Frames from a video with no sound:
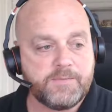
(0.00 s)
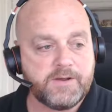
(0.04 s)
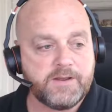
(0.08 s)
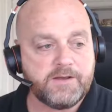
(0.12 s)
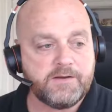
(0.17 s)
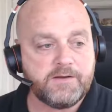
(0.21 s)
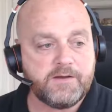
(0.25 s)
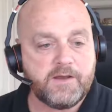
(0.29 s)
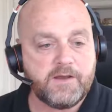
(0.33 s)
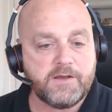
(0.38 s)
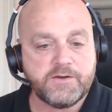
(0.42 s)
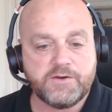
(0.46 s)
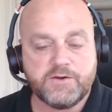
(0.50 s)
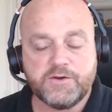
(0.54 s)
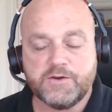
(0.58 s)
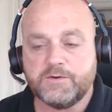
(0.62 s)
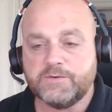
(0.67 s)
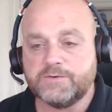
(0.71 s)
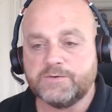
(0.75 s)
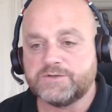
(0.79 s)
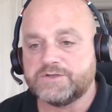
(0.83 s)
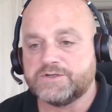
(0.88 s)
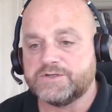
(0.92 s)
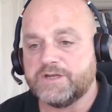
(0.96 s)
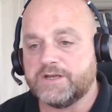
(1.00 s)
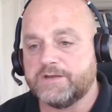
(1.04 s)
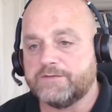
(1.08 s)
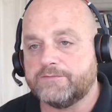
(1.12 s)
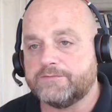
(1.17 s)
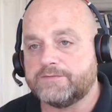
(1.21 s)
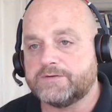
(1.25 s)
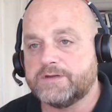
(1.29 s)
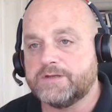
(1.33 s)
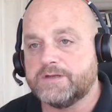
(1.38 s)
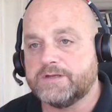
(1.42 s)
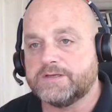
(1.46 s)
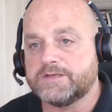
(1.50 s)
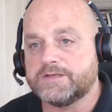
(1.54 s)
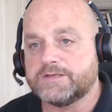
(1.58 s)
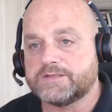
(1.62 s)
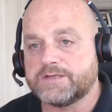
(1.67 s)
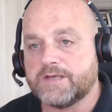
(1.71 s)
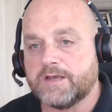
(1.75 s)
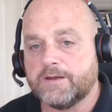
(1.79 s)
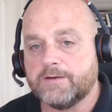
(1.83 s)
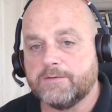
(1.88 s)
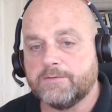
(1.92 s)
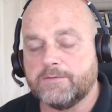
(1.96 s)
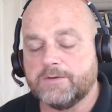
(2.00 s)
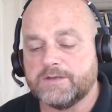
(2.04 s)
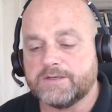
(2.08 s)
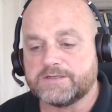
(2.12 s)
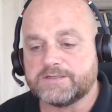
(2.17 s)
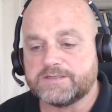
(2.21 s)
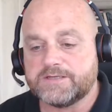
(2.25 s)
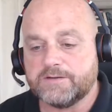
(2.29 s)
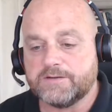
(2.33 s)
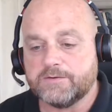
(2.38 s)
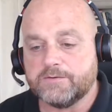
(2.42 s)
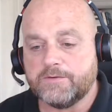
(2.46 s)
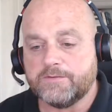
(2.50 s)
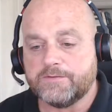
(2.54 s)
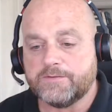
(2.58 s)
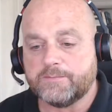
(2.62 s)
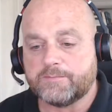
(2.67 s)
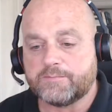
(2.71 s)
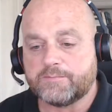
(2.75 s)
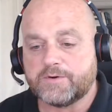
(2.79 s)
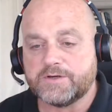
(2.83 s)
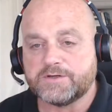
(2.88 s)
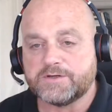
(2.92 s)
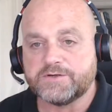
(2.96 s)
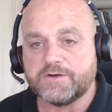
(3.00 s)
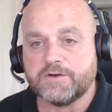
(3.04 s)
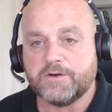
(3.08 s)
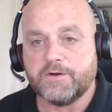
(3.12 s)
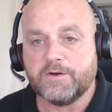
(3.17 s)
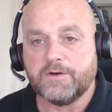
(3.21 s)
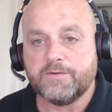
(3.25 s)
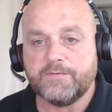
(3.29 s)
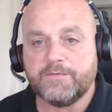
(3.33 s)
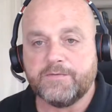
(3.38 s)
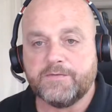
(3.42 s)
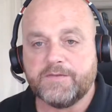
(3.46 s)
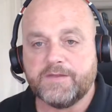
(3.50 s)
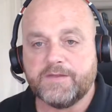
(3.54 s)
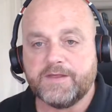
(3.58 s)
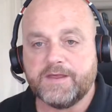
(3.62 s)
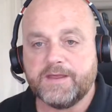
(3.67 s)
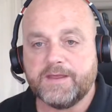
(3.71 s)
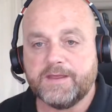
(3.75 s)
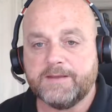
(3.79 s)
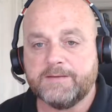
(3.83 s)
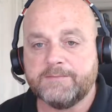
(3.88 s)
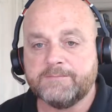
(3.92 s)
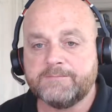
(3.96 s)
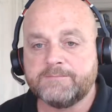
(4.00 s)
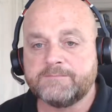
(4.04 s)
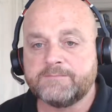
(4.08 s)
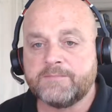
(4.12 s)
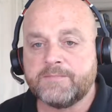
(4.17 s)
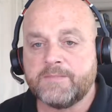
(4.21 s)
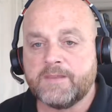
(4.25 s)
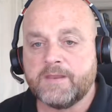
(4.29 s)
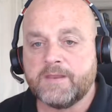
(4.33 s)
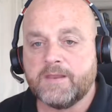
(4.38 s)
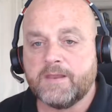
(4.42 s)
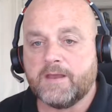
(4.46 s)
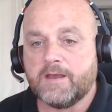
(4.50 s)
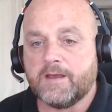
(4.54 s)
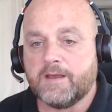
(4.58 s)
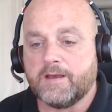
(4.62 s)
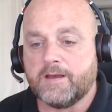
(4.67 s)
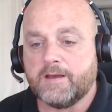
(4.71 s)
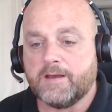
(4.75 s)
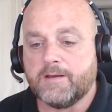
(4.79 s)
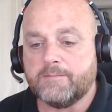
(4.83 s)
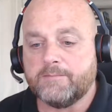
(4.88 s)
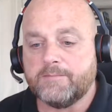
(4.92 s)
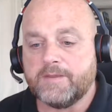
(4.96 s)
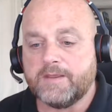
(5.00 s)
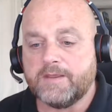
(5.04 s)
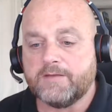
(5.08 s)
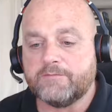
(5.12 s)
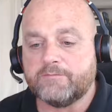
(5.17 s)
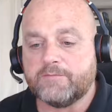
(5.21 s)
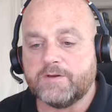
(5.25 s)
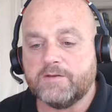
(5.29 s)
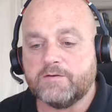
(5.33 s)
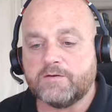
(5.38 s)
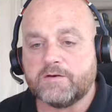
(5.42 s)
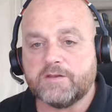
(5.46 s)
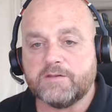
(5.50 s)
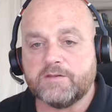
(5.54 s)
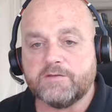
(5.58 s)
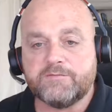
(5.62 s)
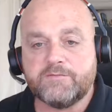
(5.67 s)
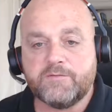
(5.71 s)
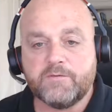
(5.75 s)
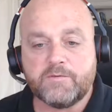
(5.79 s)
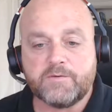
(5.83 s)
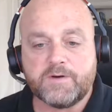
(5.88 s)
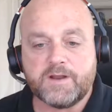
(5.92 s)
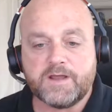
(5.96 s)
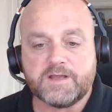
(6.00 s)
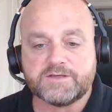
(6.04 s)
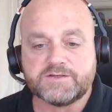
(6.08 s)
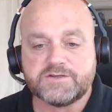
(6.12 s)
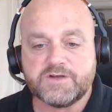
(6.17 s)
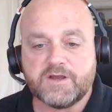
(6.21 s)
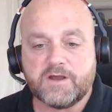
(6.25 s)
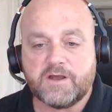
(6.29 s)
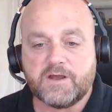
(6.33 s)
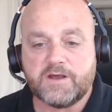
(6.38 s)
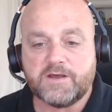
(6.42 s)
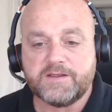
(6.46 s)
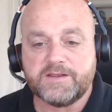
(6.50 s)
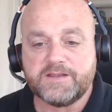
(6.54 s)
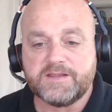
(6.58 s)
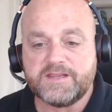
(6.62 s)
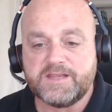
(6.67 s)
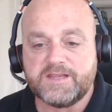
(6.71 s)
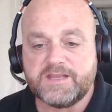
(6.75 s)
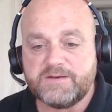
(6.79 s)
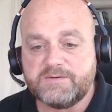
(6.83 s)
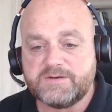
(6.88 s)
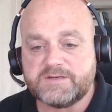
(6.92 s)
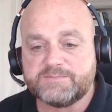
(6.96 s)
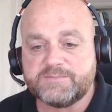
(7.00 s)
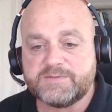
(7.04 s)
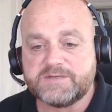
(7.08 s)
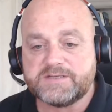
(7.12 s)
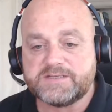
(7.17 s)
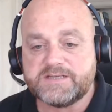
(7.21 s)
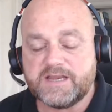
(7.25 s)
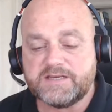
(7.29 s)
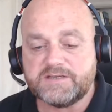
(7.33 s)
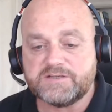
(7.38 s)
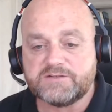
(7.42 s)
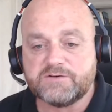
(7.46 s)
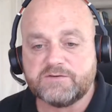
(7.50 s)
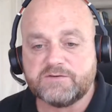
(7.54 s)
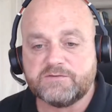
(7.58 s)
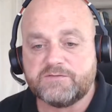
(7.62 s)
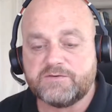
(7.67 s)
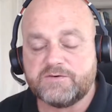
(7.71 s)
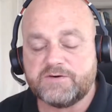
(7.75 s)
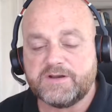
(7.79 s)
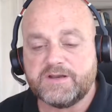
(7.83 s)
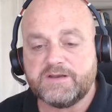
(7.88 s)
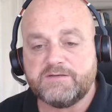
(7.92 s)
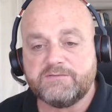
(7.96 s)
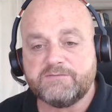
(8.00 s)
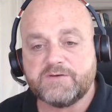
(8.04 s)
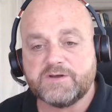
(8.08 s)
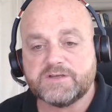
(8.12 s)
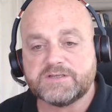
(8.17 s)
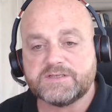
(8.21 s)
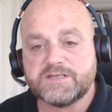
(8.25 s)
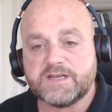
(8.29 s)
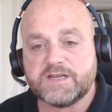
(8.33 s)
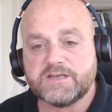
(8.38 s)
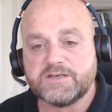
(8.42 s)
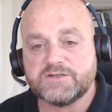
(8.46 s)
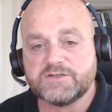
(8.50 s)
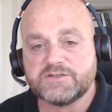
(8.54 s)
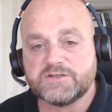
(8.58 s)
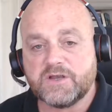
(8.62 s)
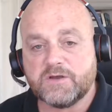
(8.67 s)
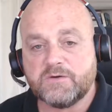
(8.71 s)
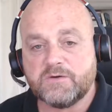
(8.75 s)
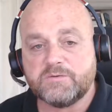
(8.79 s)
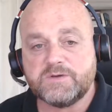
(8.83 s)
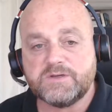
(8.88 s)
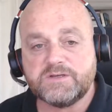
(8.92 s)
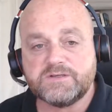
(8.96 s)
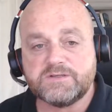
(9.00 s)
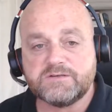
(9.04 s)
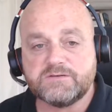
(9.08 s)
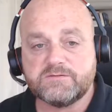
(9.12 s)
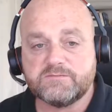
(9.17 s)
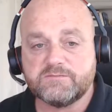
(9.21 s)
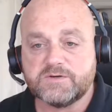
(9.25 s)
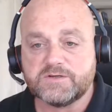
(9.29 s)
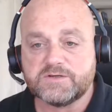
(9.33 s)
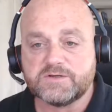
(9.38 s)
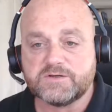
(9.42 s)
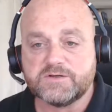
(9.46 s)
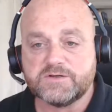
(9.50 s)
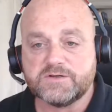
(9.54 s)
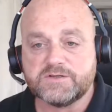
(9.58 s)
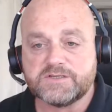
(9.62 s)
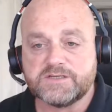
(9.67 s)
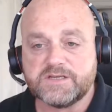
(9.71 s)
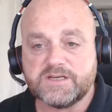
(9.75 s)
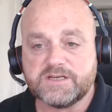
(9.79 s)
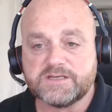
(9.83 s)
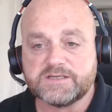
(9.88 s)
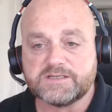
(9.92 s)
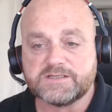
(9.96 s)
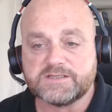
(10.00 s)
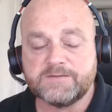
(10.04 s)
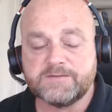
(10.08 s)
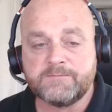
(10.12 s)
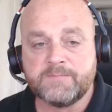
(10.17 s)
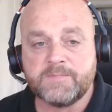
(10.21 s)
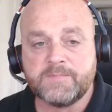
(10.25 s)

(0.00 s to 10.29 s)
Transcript: a huge shift. So still the pressure on there. If we look at the 4-hour chart, there is potential for an inverse head and shoulders, which could see us